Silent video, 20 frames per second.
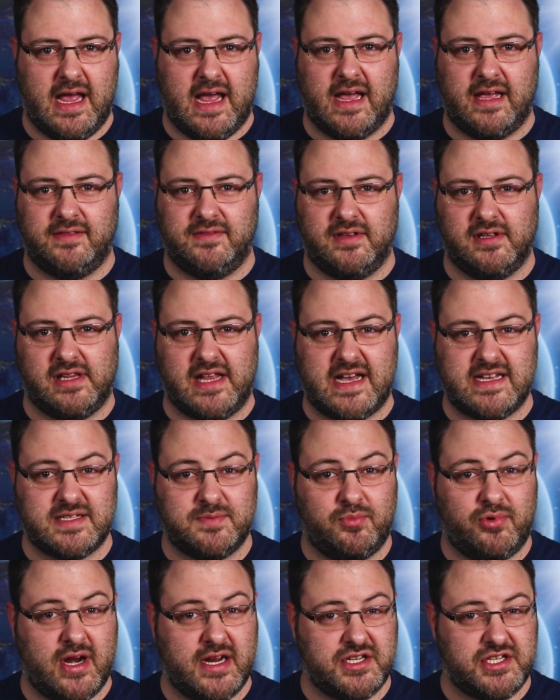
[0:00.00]
And the
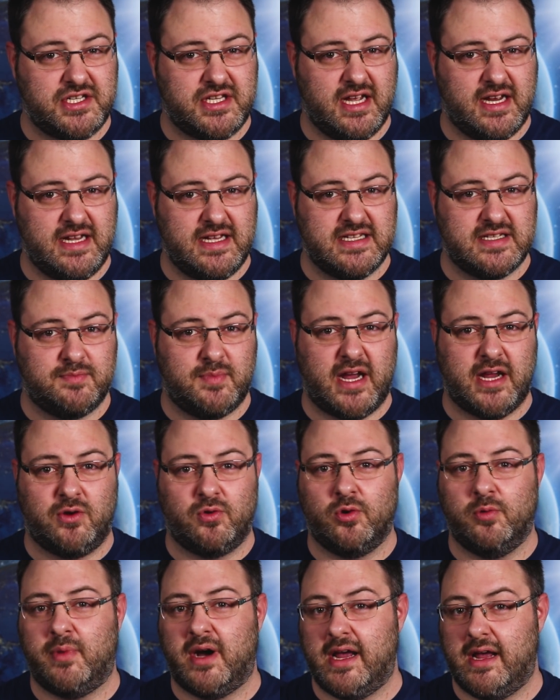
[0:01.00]
last branch studies
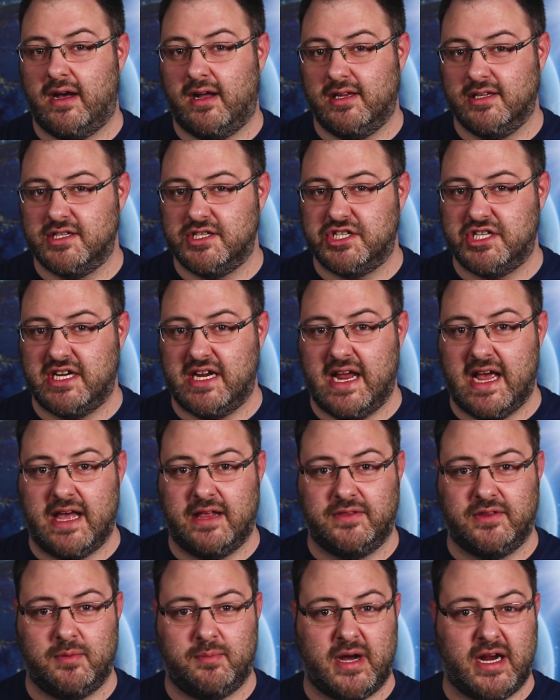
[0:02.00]
microbiology
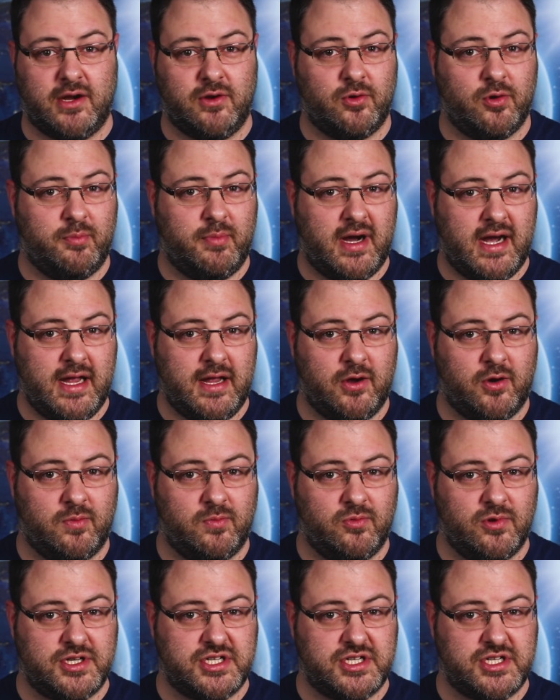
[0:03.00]
and the microbiome,